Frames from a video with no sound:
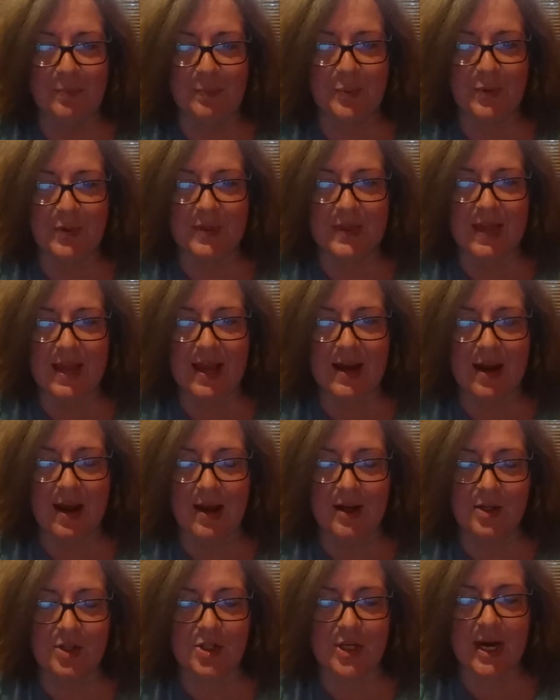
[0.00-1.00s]
put that
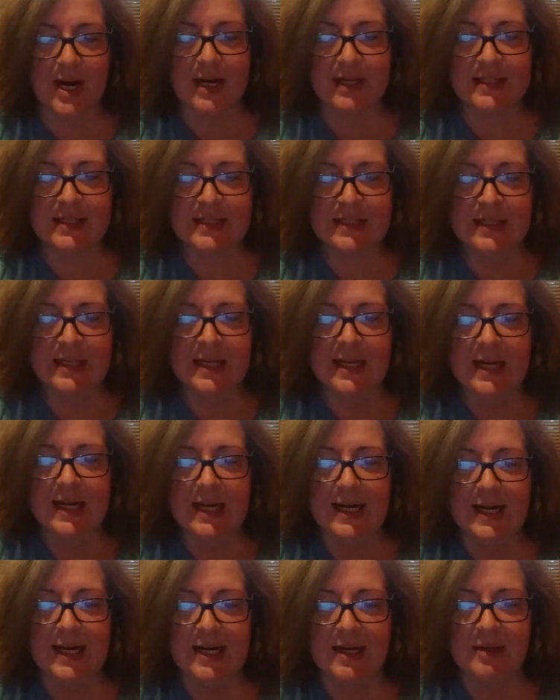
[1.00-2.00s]
on chat
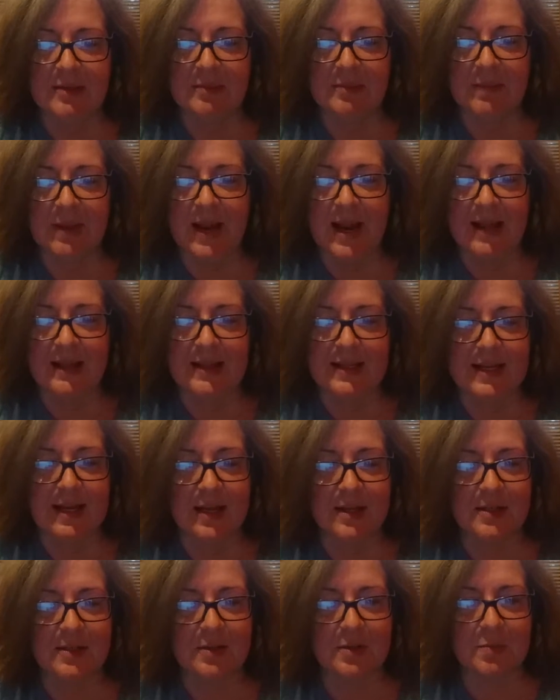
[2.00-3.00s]
at the
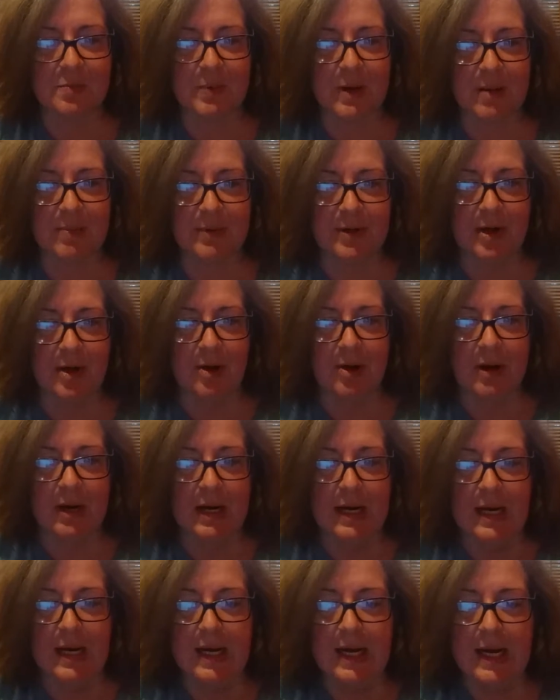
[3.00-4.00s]
end of the webinar.
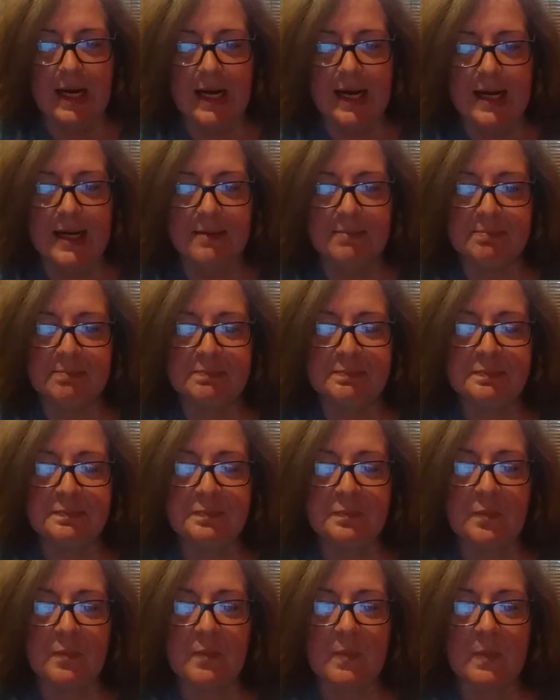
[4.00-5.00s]

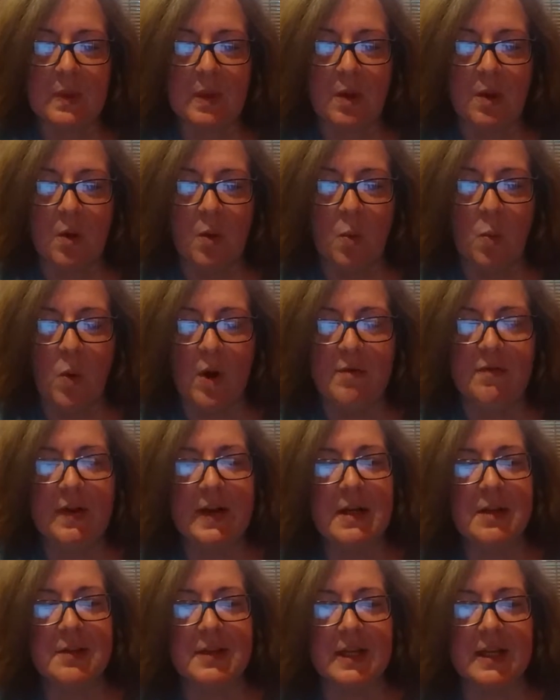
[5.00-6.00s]
One
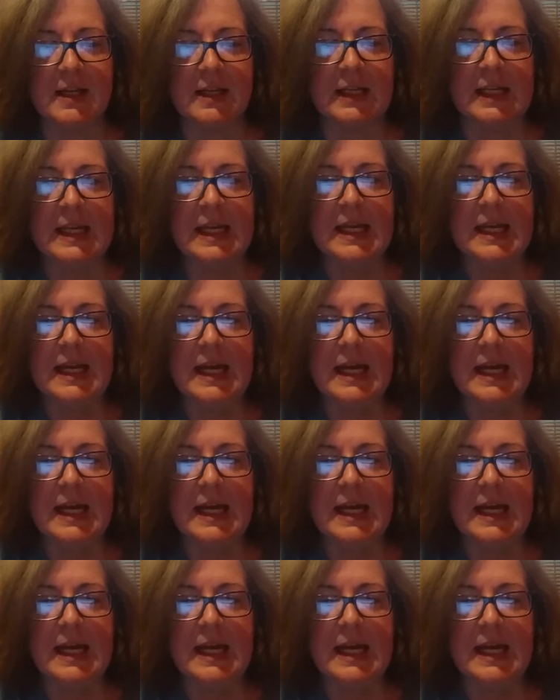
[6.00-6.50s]
final thing.